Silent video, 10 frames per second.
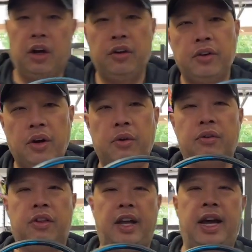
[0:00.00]
all know
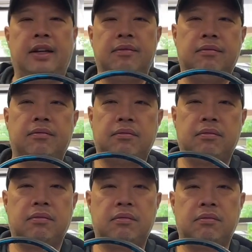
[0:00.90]
that
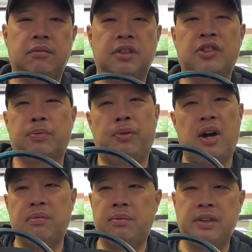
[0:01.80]
this is
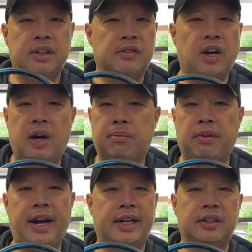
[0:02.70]
probably the top
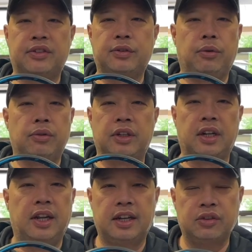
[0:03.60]
racket sold in
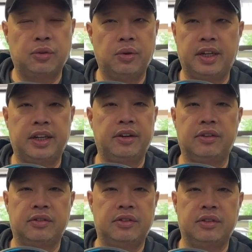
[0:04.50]
the last 20
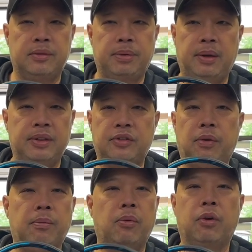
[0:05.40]
years. They probably
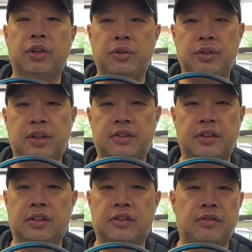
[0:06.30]
sold more units
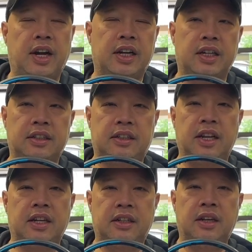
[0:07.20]
of this racket
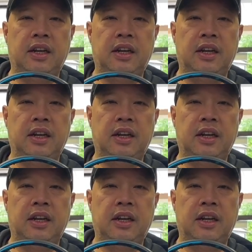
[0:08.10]
than